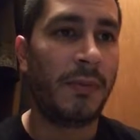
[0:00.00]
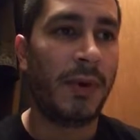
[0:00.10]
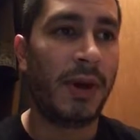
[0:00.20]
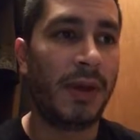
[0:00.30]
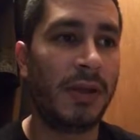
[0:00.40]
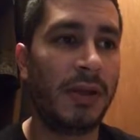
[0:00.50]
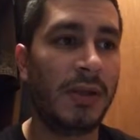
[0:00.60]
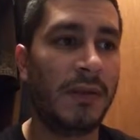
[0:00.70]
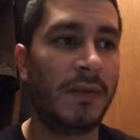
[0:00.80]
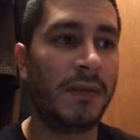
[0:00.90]
But, you
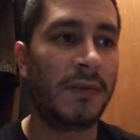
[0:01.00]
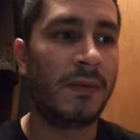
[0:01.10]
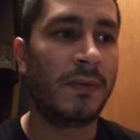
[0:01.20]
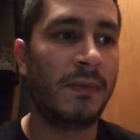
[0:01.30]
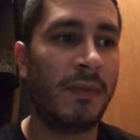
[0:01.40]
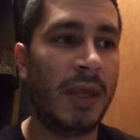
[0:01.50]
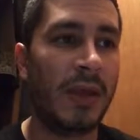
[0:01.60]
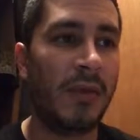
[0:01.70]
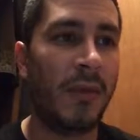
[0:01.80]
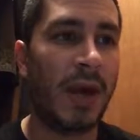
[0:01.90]
know,
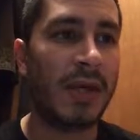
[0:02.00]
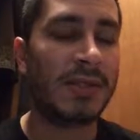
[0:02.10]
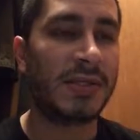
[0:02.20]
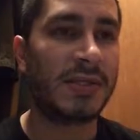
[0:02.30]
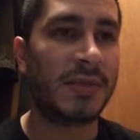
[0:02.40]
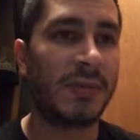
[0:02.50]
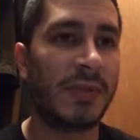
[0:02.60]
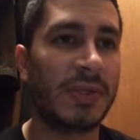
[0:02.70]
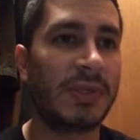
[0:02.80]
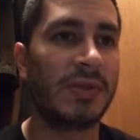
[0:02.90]
being wise as
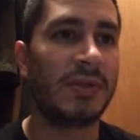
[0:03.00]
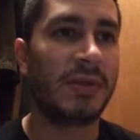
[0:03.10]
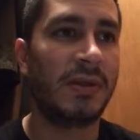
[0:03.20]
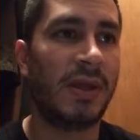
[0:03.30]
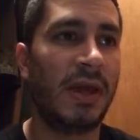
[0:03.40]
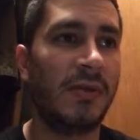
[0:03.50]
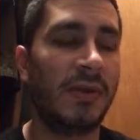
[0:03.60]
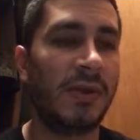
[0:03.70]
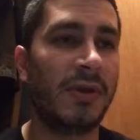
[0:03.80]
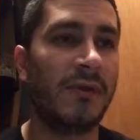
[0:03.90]
serpents, that
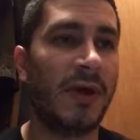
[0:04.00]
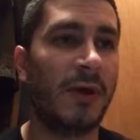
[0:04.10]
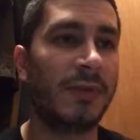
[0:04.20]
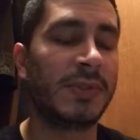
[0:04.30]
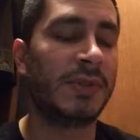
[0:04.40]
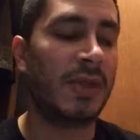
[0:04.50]
really could have helped.